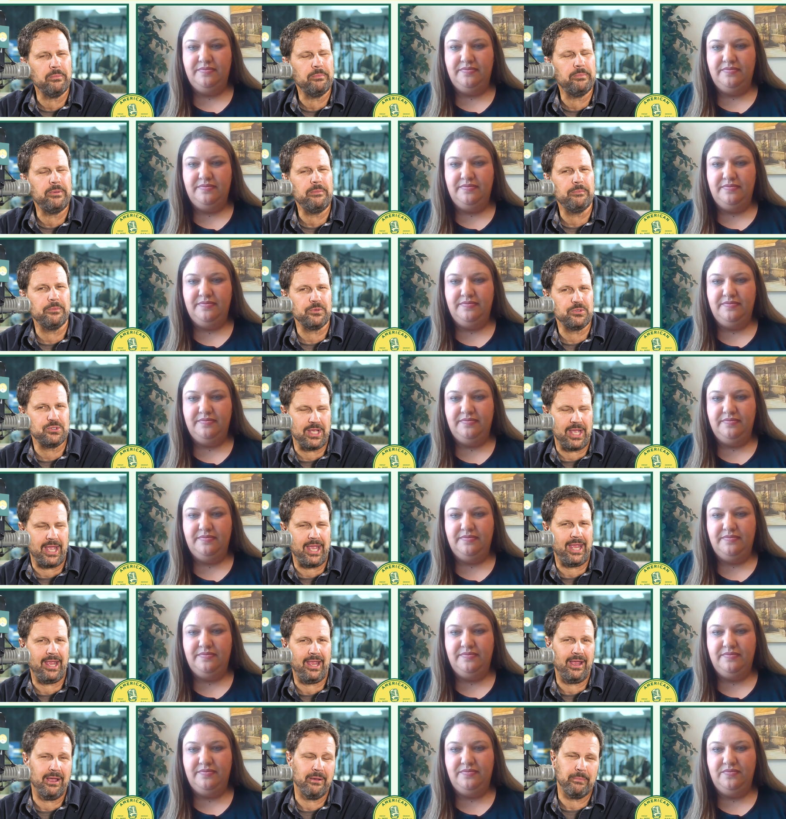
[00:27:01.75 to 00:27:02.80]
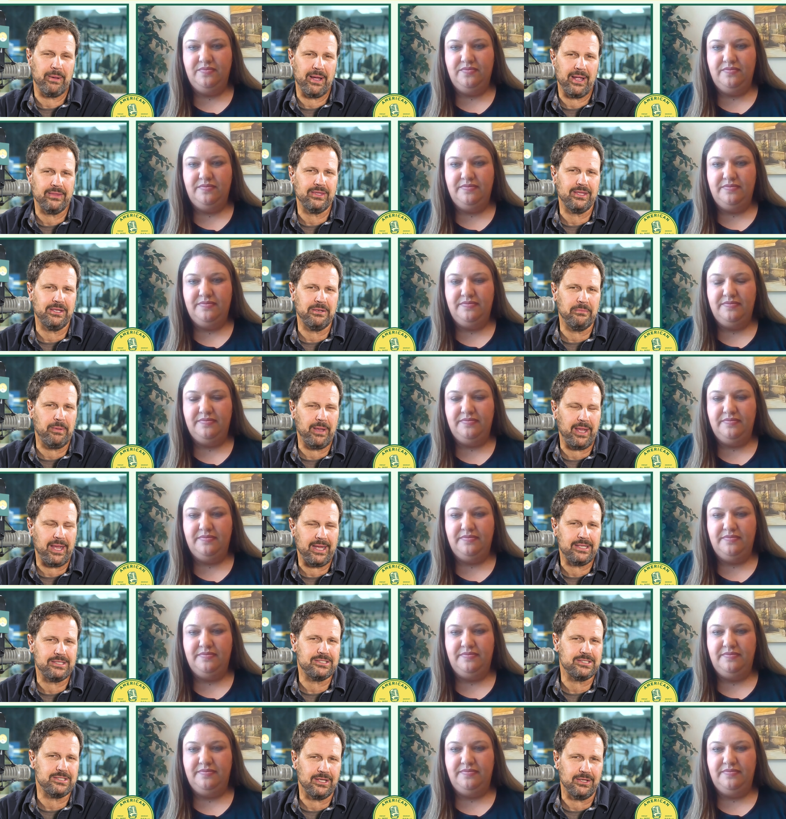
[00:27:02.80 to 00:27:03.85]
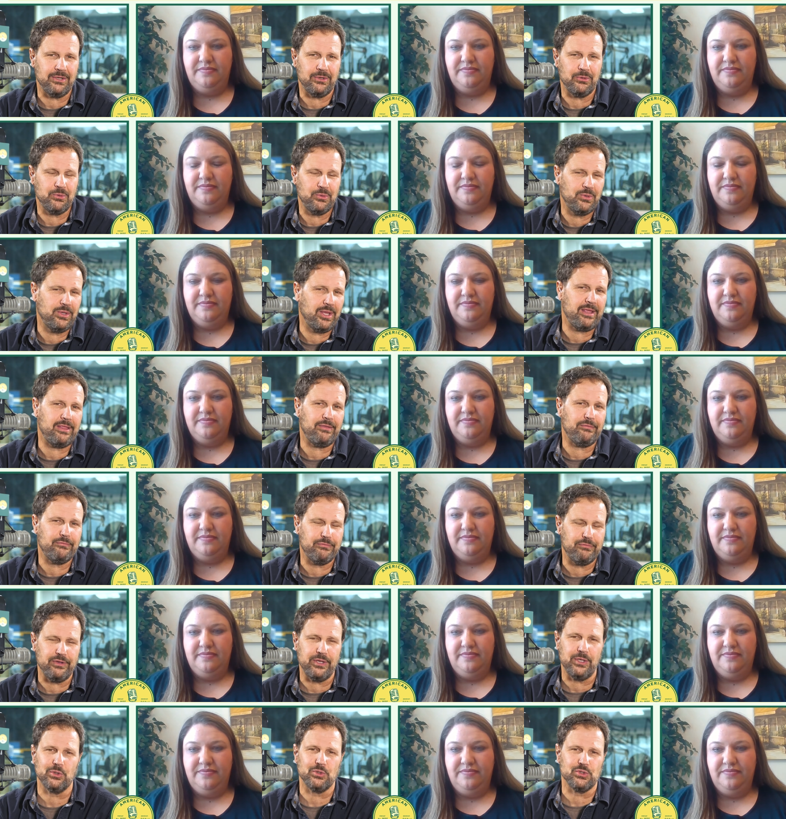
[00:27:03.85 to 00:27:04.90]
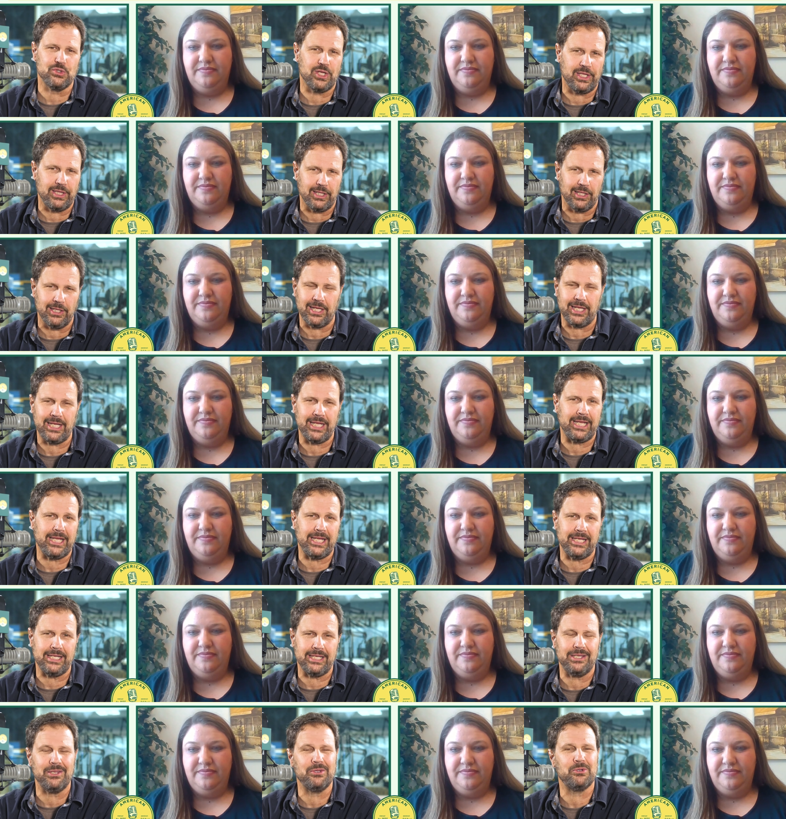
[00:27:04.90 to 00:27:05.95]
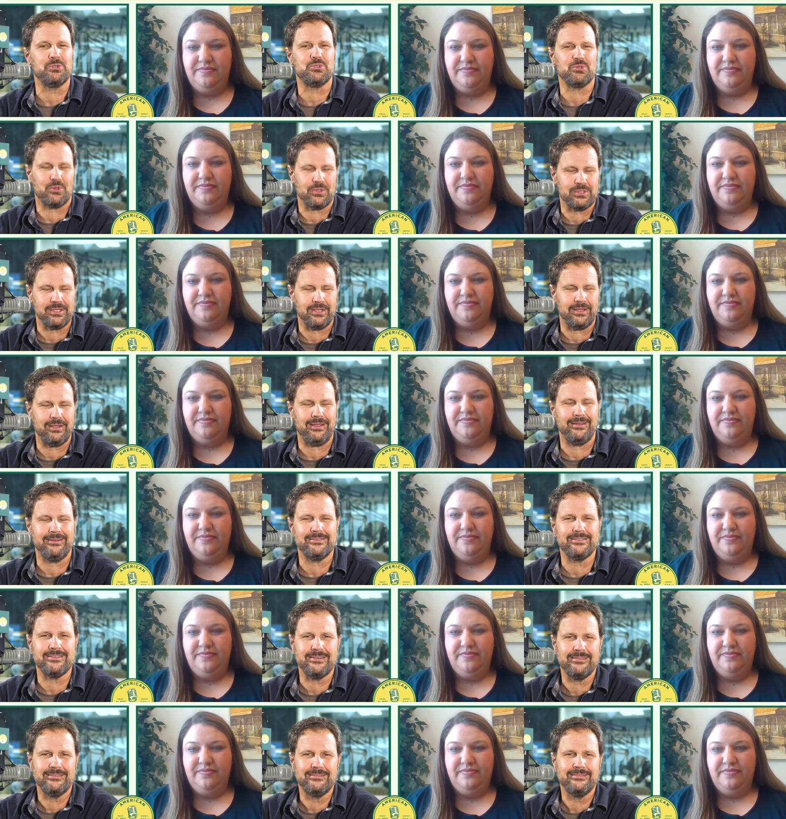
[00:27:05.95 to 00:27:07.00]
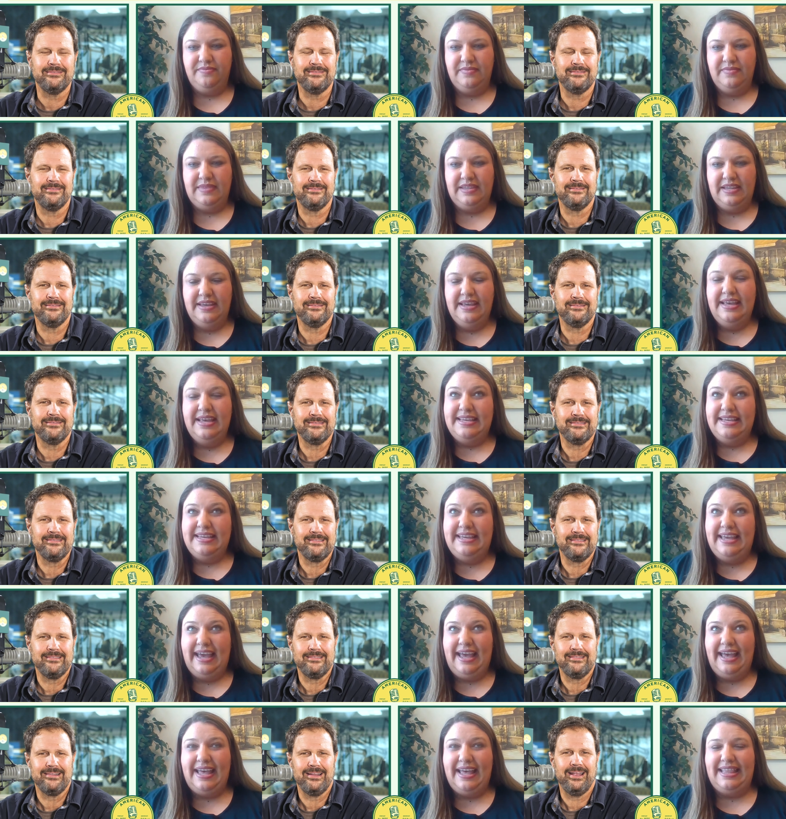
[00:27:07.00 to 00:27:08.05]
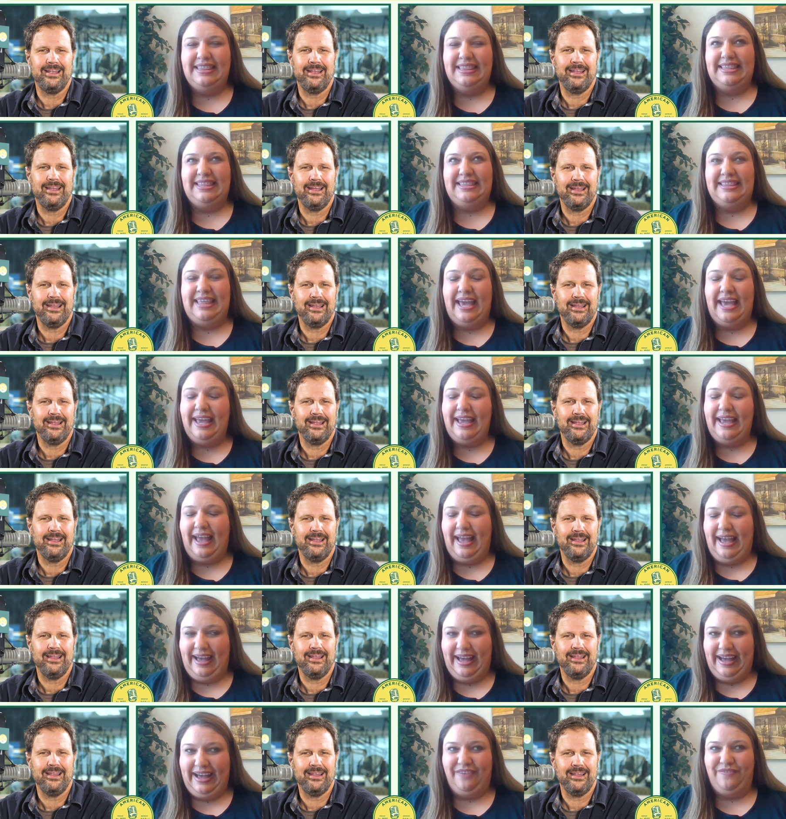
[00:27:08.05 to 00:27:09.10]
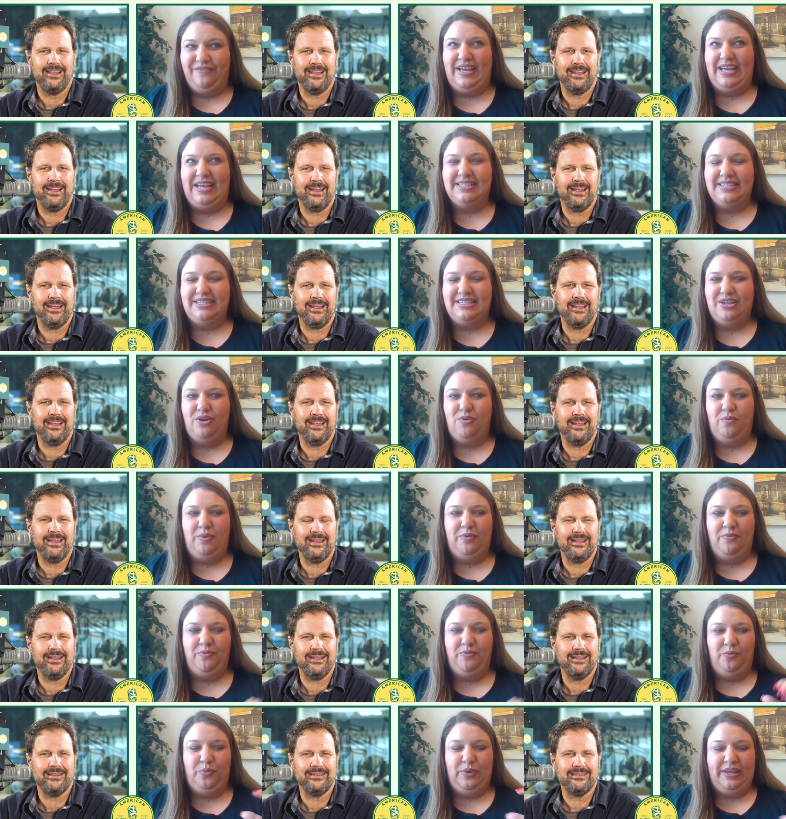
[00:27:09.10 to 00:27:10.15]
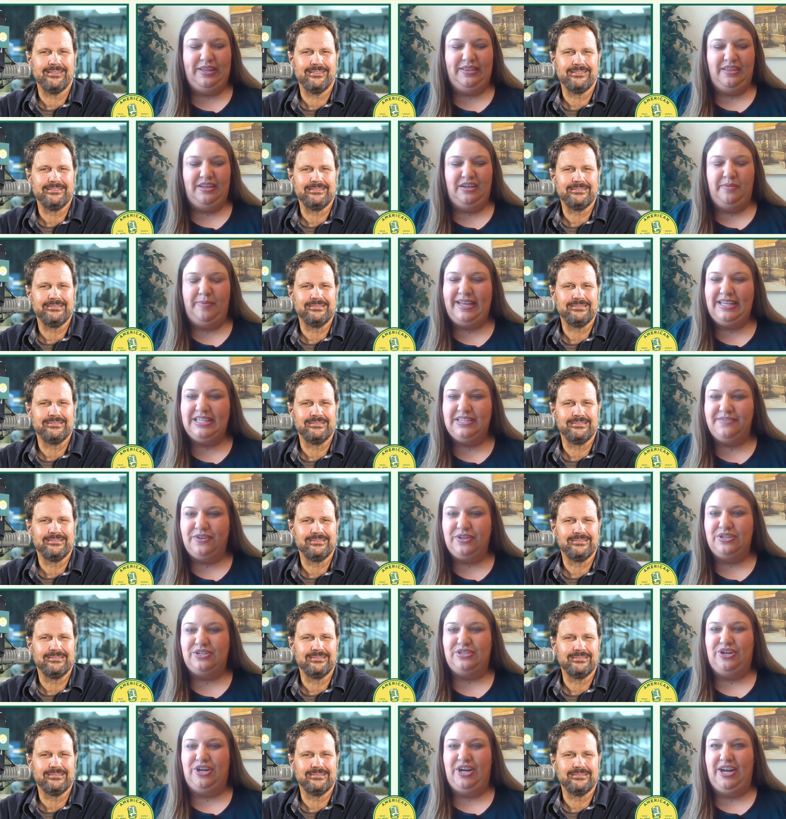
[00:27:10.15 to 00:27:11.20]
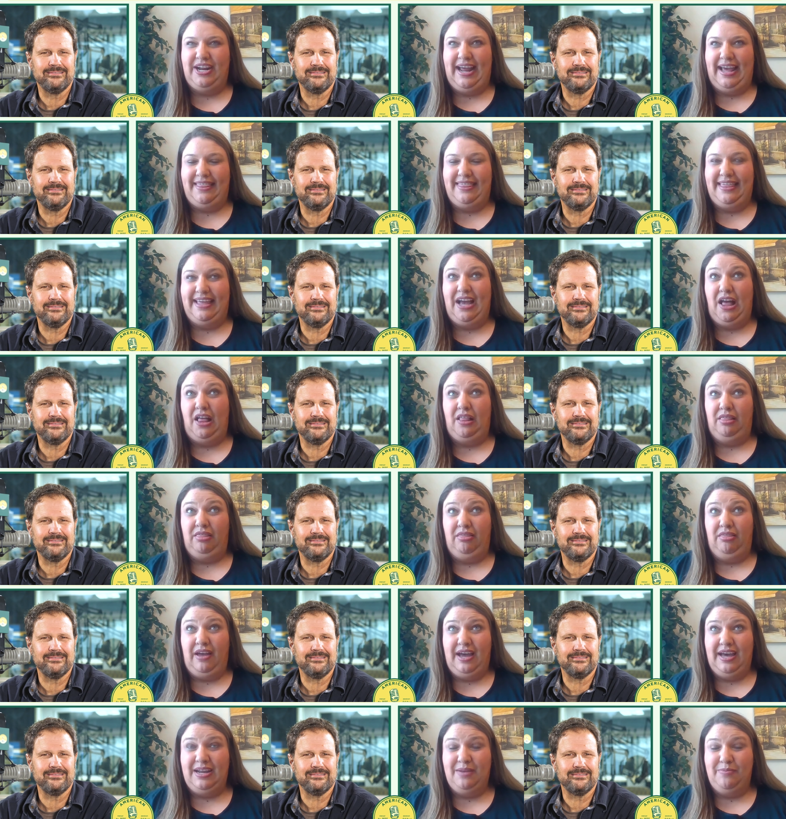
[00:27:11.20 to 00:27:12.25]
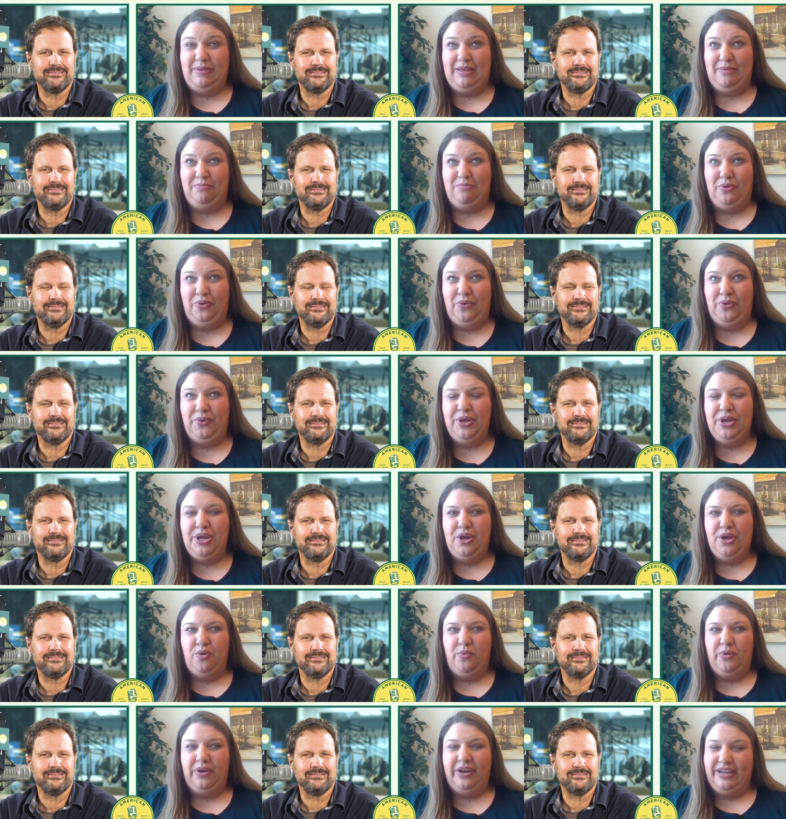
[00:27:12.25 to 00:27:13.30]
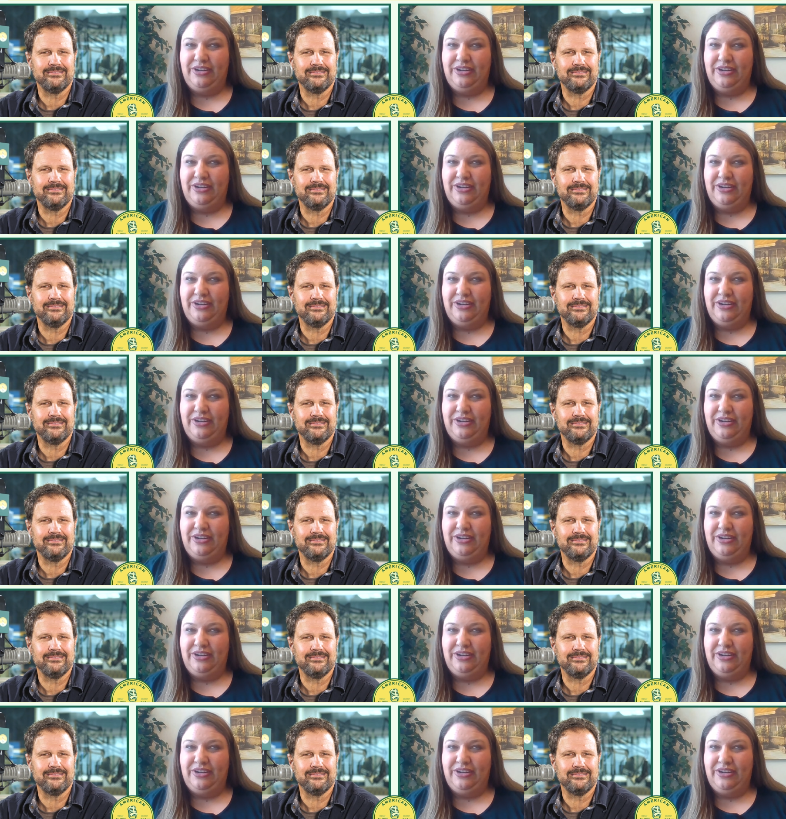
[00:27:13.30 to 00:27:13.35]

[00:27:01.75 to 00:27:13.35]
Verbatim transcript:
Speaker 1: are people saying about the debates and who they feel's in the lead and those sorts of things?
Speaker 2: Yeah, they have. And so when the debates first started, I think a lot of people were